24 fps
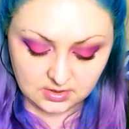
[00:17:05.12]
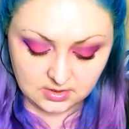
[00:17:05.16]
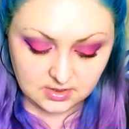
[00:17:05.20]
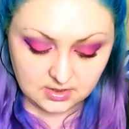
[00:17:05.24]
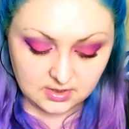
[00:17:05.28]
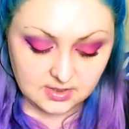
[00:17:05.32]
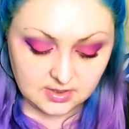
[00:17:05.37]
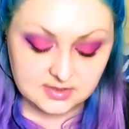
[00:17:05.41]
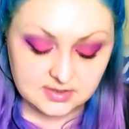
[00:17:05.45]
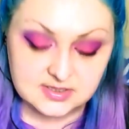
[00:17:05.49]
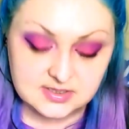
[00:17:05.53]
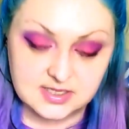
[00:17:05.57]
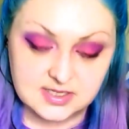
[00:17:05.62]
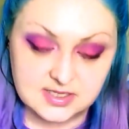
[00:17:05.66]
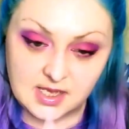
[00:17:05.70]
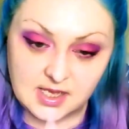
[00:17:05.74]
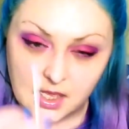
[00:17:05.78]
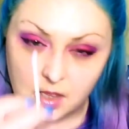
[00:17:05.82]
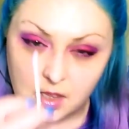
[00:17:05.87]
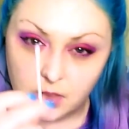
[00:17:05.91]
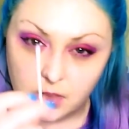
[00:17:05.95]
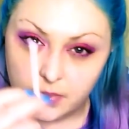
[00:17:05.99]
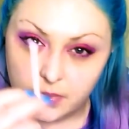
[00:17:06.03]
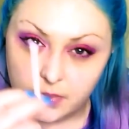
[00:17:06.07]
Take out
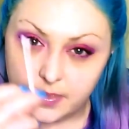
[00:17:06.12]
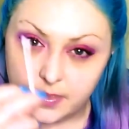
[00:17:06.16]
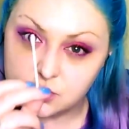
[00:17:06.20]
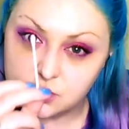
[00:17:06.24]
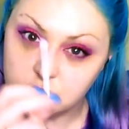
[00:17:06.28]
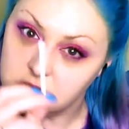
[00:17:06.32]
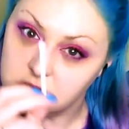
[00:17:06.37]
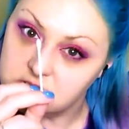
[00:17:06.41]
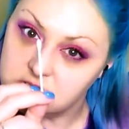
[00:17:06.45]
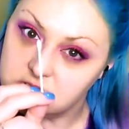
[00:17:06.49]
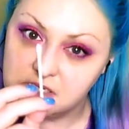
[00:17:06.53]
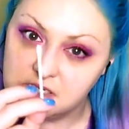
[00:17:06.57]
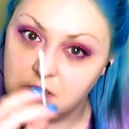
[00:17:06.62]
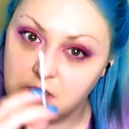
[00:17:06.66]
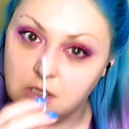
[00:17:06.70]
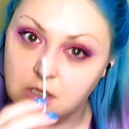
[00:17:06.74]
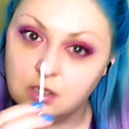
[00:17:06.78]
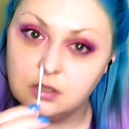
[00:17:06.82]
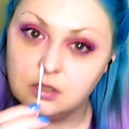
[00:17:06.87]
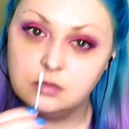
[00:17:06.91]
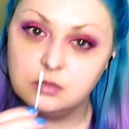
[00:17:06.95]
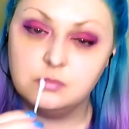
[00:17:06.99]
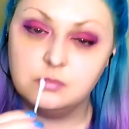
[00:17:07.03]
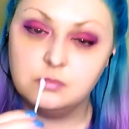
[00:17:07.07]
that trusty cotton
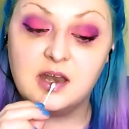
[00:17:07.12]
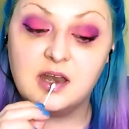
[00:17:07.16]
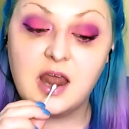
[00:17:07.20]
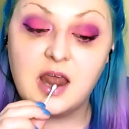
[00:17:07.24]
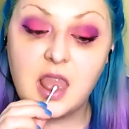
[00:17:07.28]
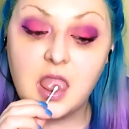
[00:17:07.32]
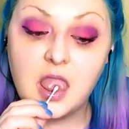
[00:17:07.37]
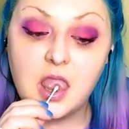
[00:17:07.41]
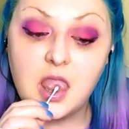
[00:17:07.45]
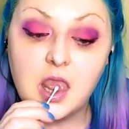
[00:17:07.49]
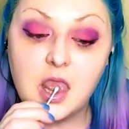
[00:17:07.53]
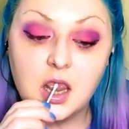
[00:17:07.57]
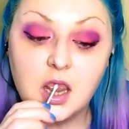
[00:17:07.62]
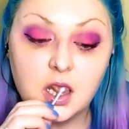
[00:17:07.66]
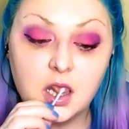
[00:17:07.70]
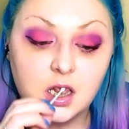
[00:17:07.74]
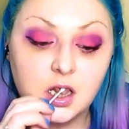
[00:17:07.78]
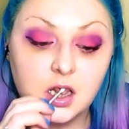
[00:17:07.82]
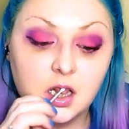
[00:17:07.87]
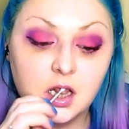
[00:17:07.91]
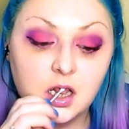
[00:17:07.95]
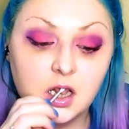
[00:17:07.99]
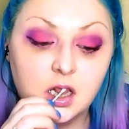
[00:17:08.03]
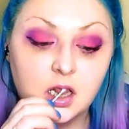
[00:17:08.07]
bud,
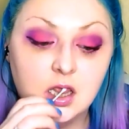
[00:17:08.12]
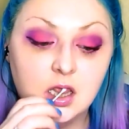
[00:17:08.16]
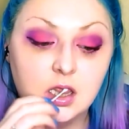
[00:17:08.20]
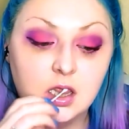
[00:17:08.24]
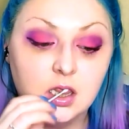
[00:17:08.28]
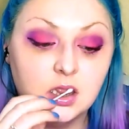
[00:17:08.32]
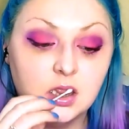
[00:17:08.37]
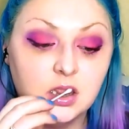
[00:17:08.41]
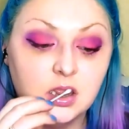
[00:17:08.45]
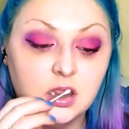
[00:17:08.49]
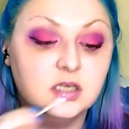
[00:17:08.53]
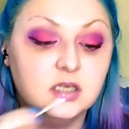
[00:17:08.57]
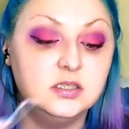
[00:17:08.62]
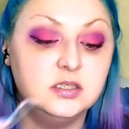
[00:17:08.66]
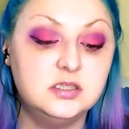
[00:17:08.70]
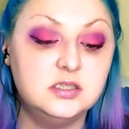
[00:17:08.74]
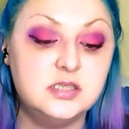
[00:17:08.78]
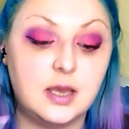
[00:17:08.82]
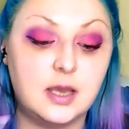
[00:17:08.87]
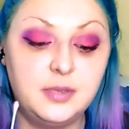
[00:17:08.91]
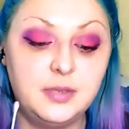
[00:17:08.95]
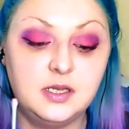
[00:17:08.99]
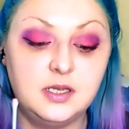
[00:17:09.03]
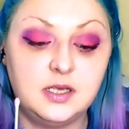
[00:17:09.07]
dampen
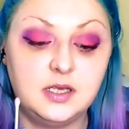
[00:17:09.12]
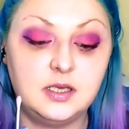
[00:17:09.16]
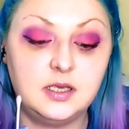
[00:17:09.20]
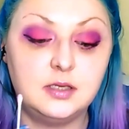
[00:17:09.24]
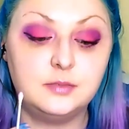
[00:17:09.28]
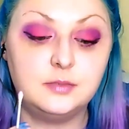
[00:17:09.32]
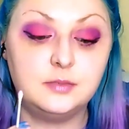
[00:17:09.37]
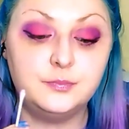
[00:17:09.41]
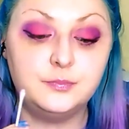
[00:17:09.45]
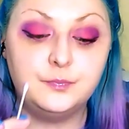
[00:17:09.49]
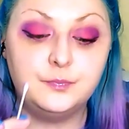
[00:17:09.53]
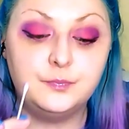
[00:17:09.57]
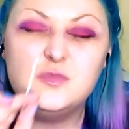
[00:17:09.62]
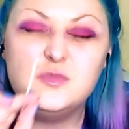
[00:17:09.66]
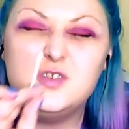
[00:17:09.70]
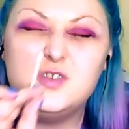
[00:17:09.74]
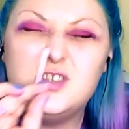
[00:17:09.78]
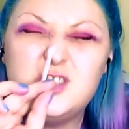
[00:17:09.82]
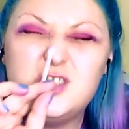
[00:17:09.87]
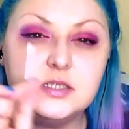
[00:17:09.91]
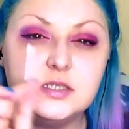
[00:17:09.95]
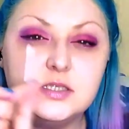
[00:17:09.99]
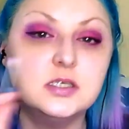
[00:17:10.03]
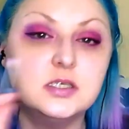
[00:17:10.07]
it
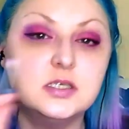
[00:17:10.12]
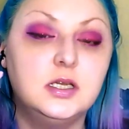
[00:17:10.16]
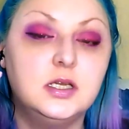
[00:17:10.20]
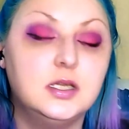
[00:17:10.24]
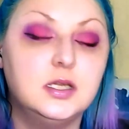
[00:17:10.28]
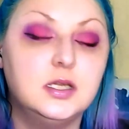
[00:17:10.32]
just a little